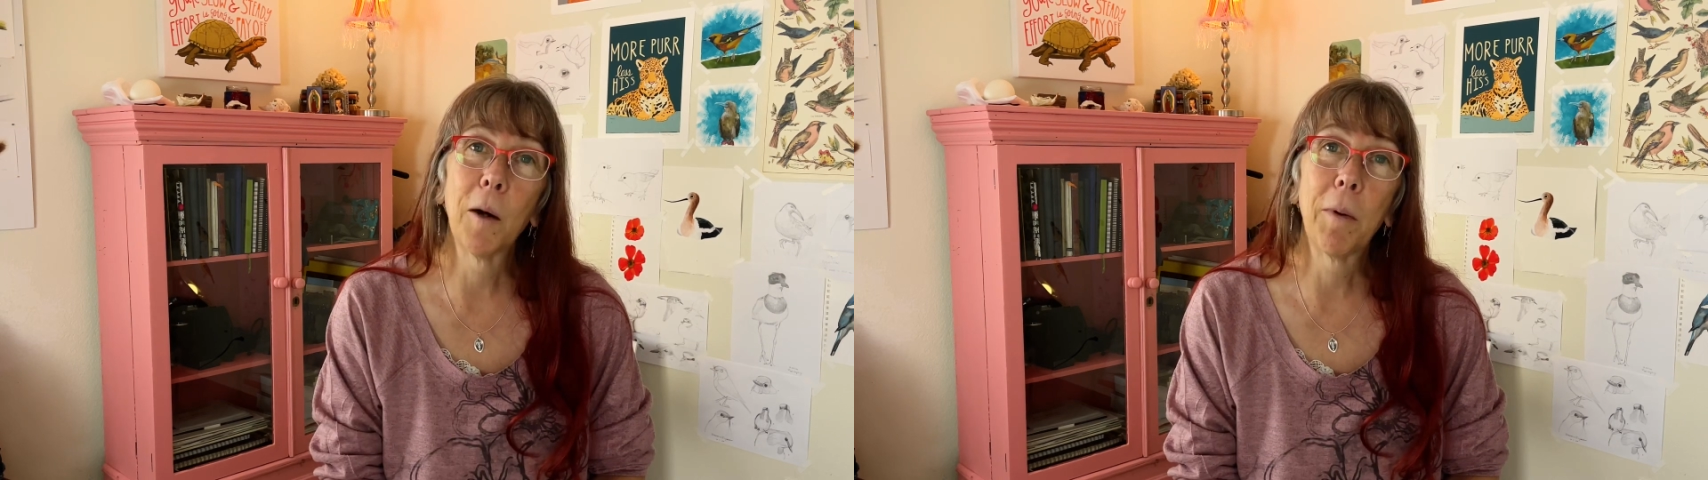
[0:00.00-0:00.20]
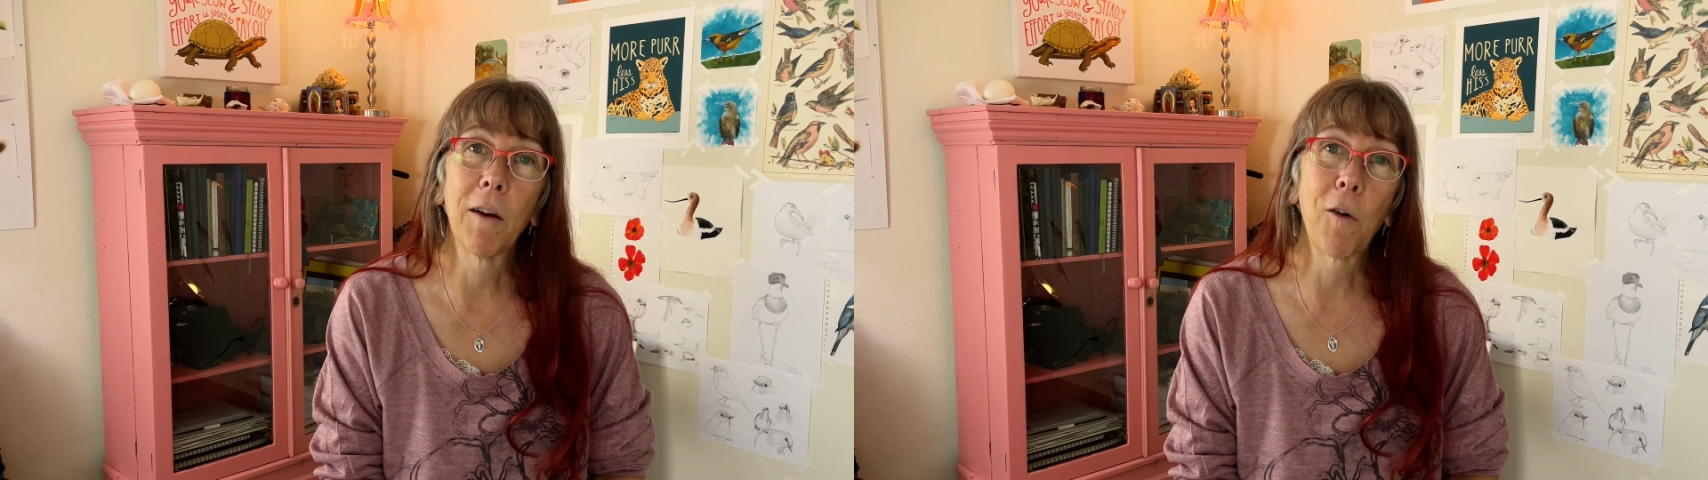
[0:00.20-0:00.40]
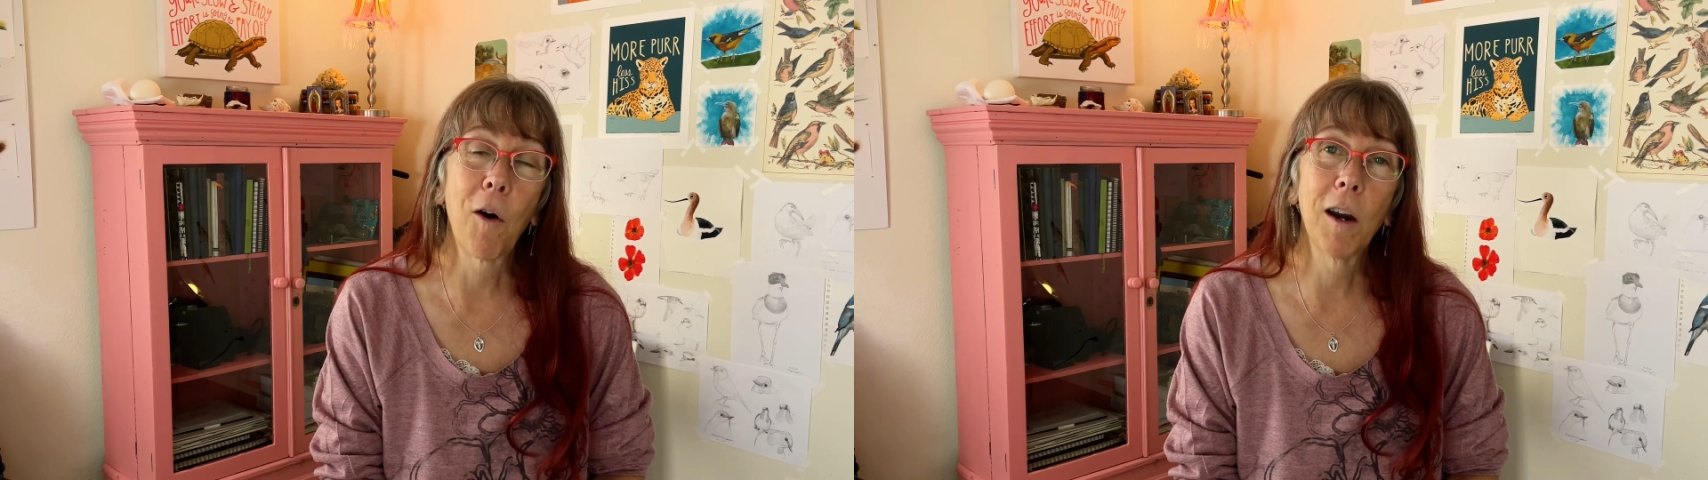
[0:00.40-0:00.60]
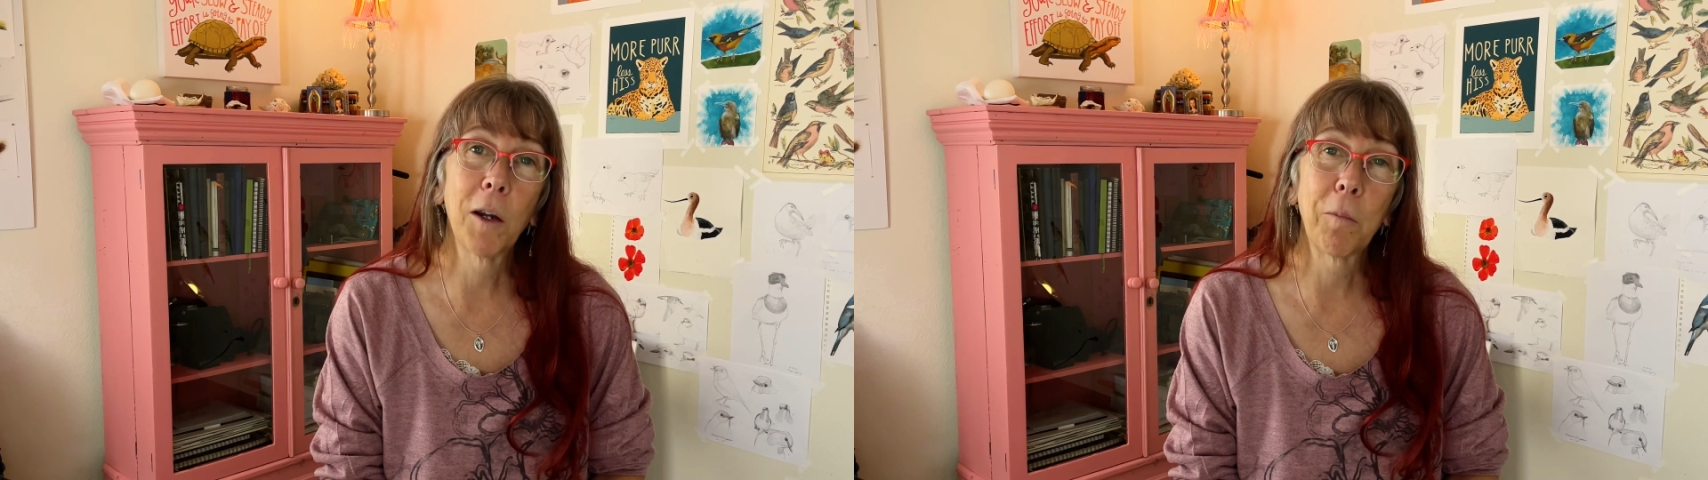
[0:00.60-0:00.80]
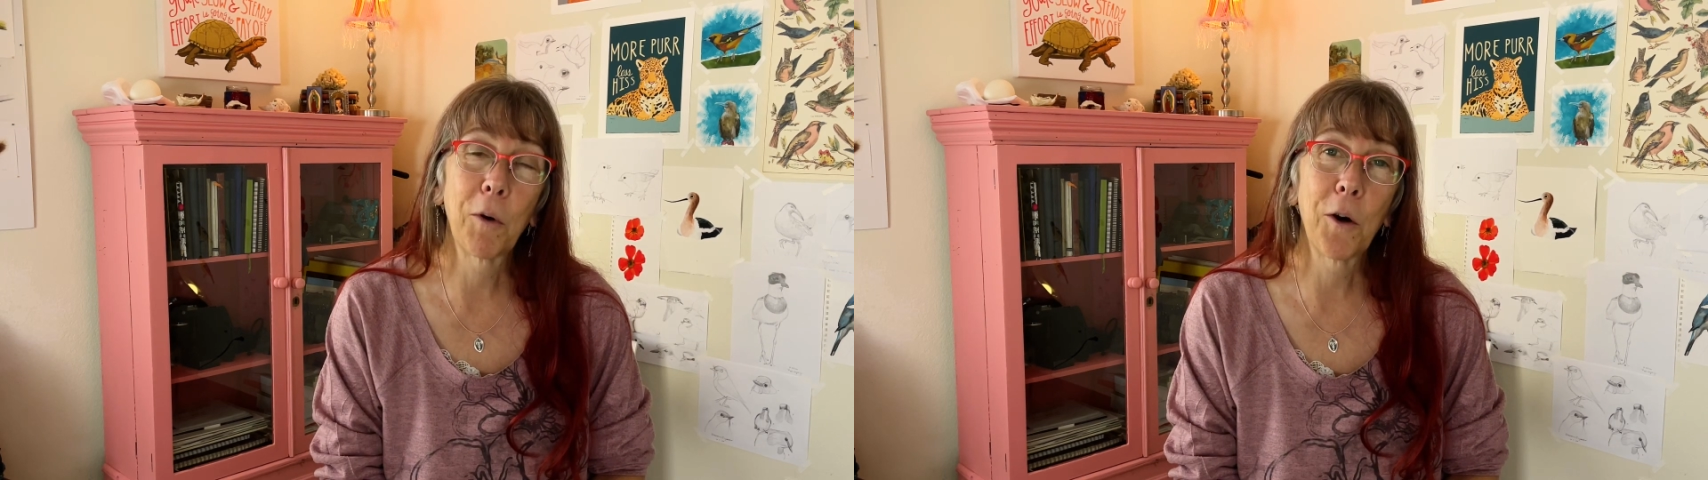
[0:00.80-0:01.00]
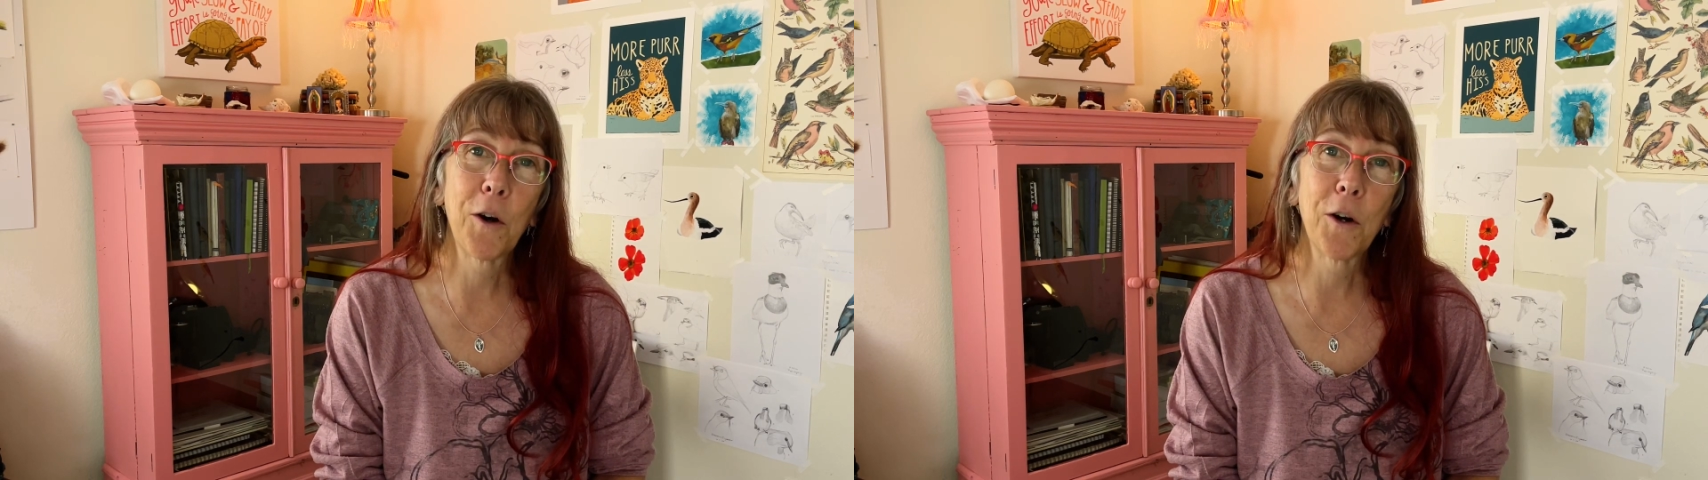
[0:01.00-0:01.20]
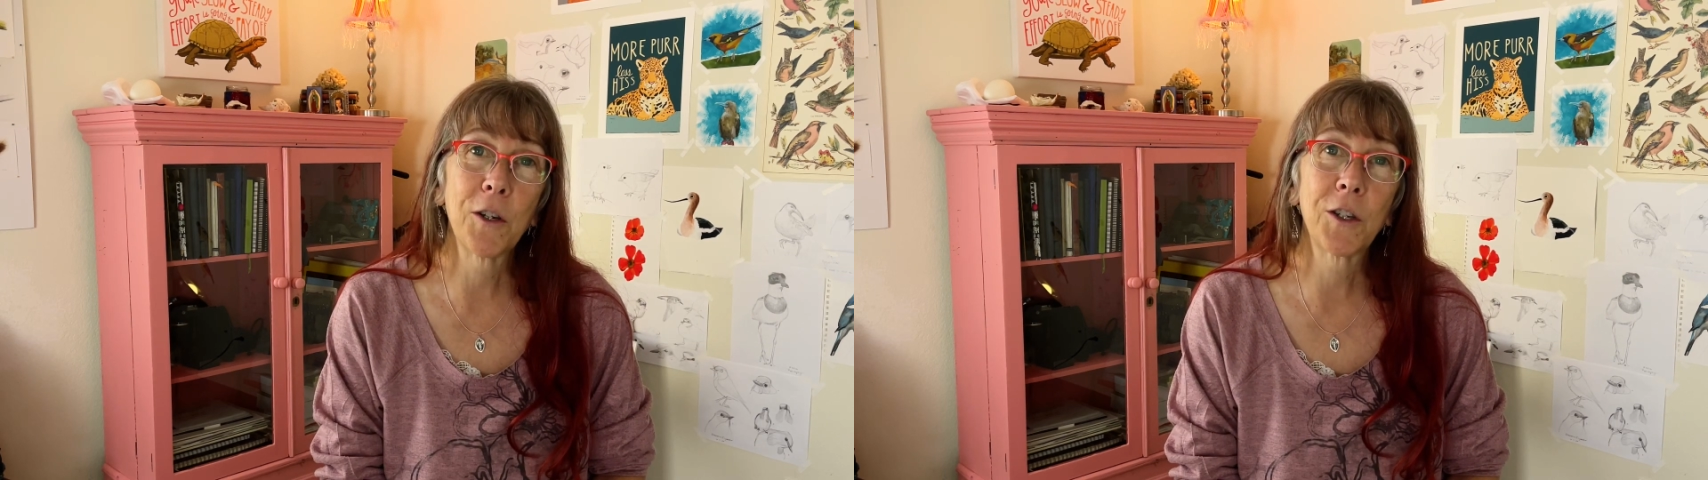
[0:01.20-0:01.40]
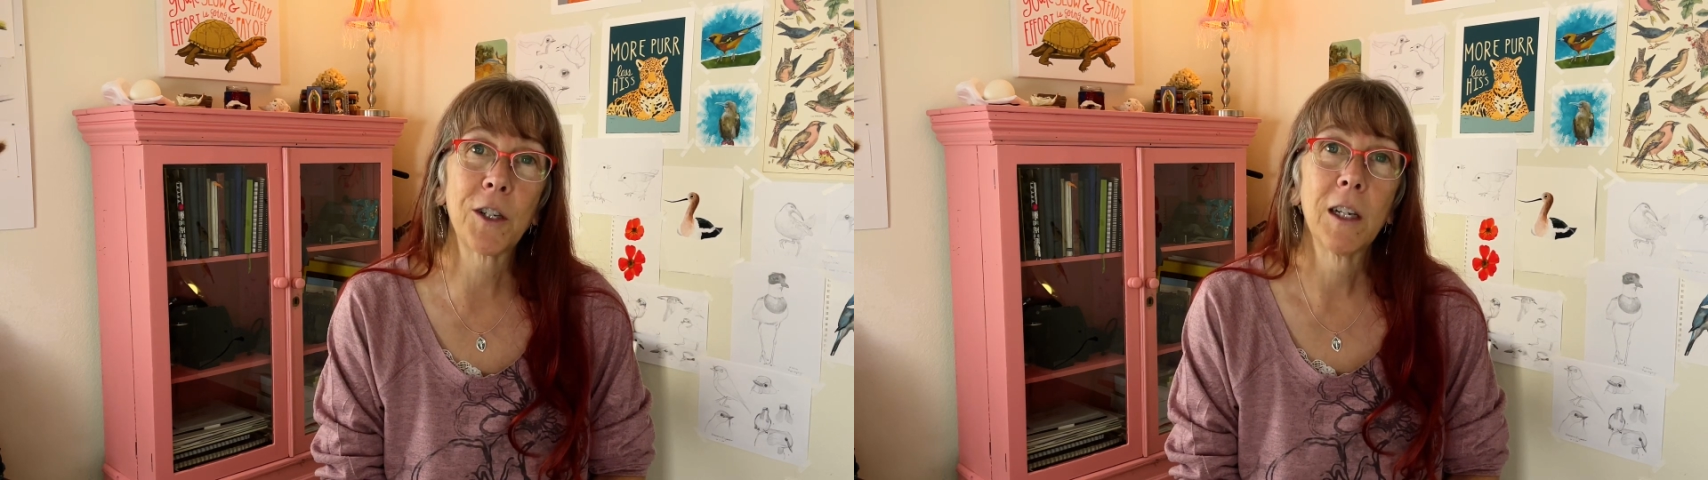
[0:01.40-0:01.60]
about Oregon
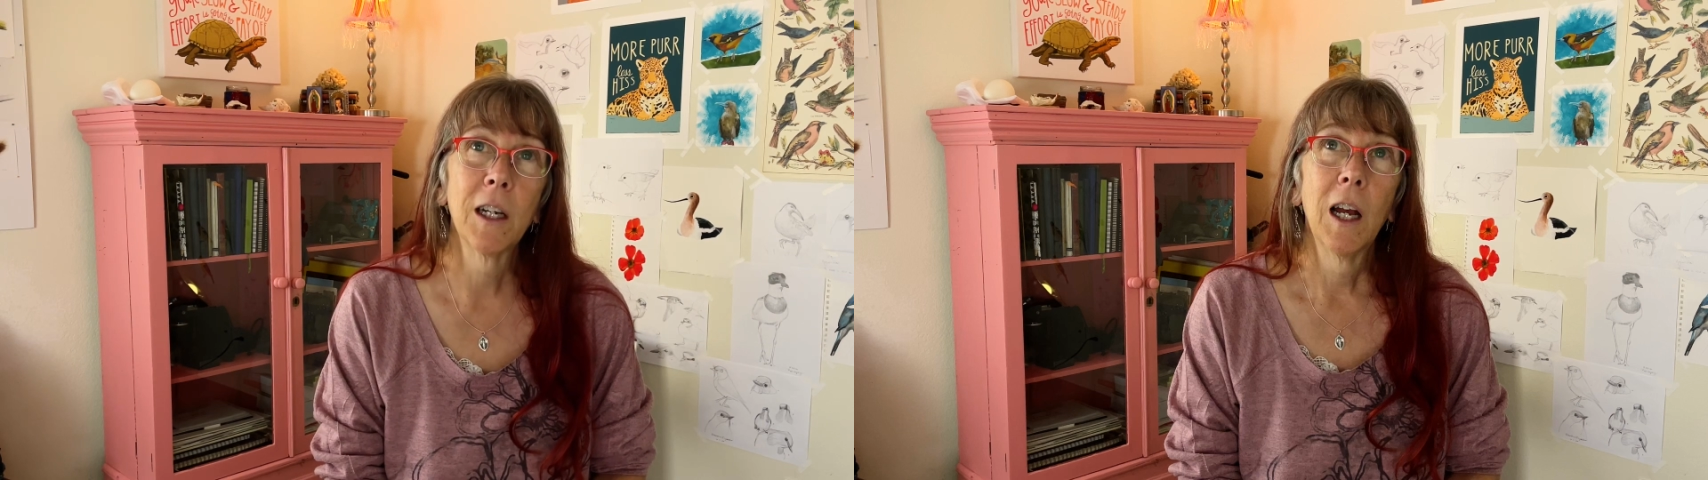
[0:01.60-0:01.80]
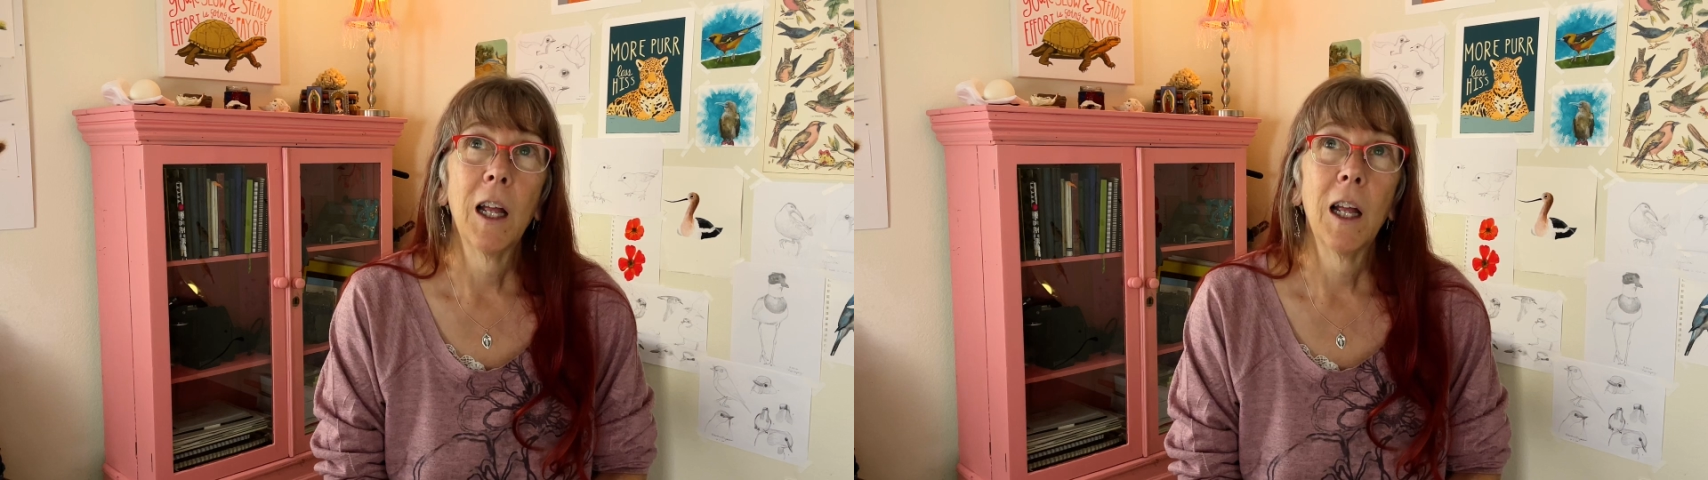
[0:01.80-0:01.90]
birds.